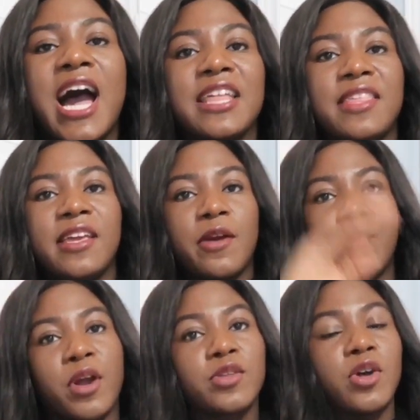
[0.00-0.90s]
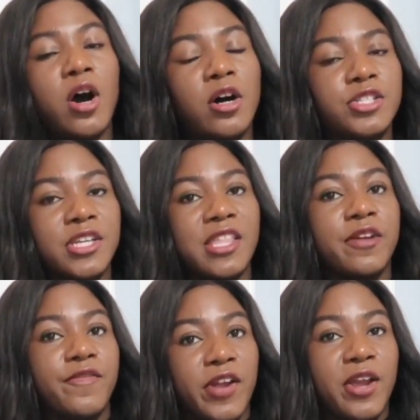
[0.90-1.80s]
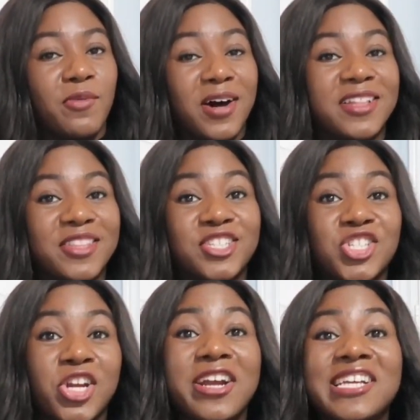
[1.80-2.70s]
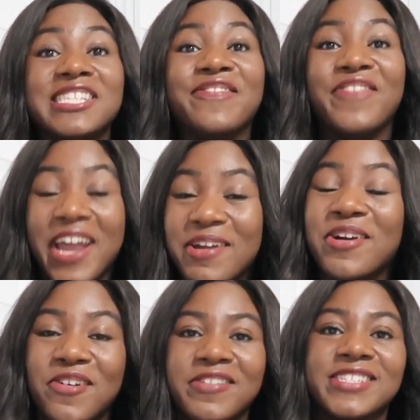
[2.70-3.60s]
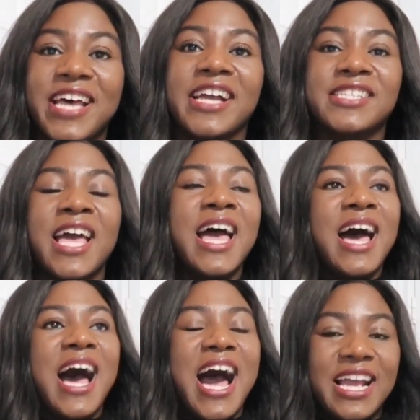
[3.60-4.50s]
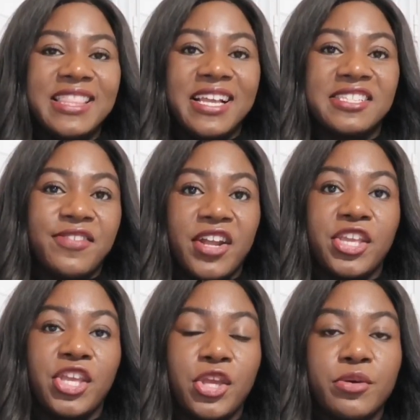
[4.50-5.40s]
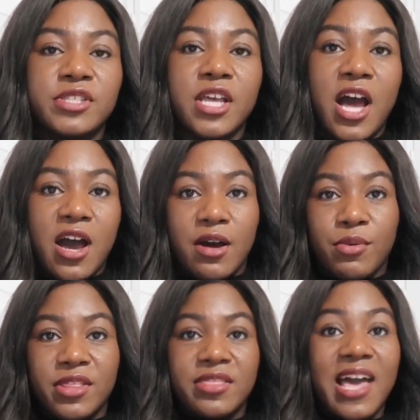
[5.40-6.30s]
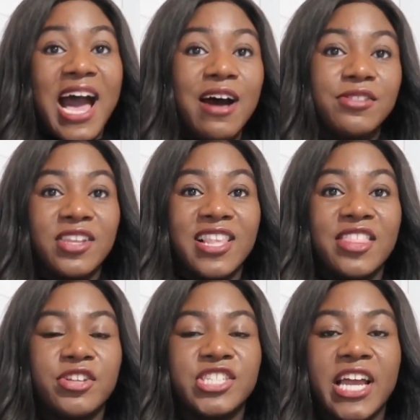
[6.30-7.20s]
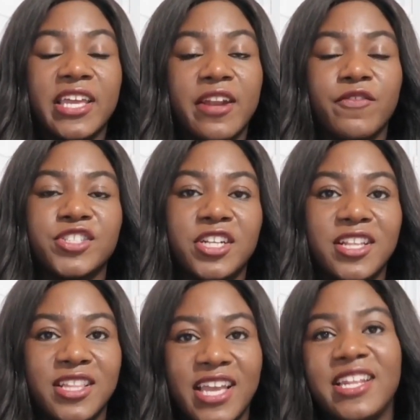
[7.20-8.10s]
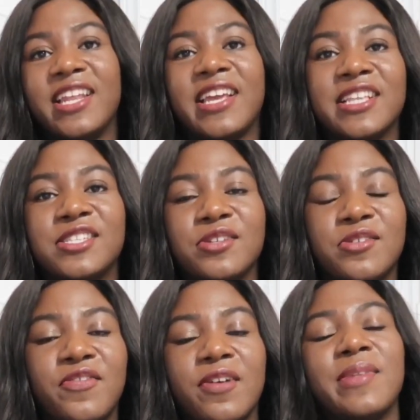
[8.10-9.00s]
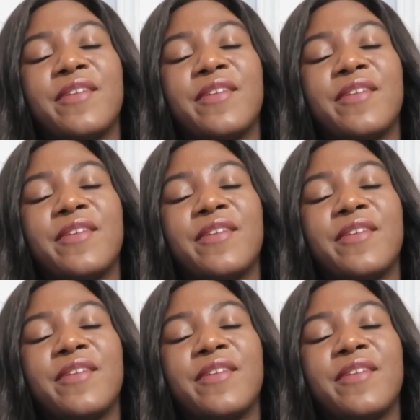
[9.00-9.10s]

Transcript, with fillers: I think it worked all together very well. The shirt is very oversized. I think it's very cute without the leather jacket. Unfortunately, I didn't get to film